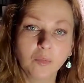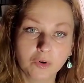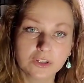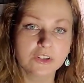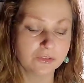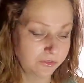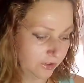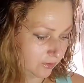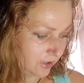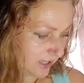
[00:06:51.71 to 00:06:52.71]
point of
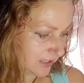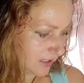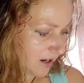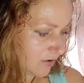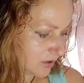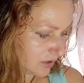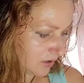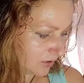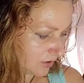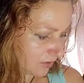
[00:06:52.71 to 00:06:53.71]
view, that's how it's
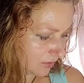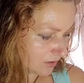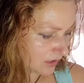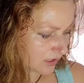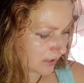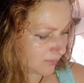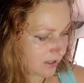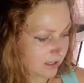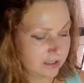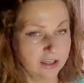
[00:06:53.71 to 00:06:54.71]
gonna look. Same
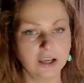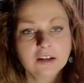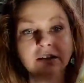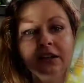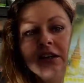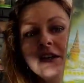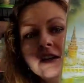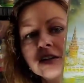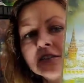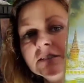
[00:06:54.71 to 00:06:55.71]
thing here
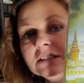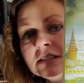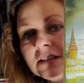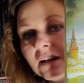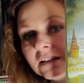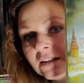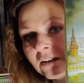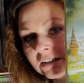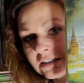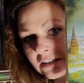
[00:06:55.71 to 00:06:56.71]
with that
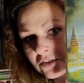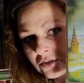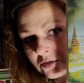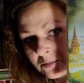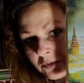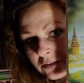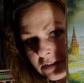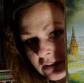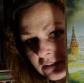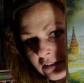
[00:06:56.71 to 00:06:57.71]
architectural
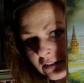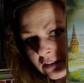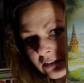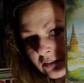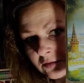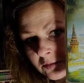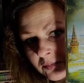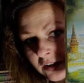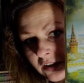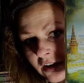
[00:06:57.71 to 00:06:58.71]
building
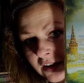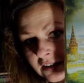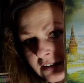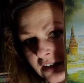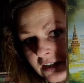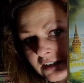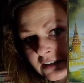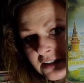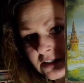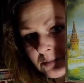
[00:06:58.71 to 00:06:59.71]
behind.
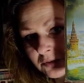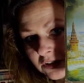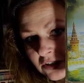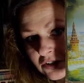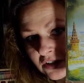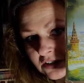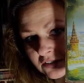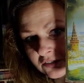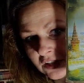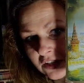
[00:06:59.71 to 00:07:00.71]
This bridge
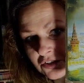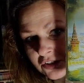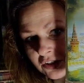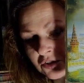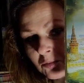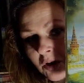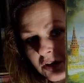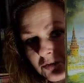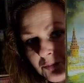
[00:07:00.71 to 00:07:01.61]
doesn't really change much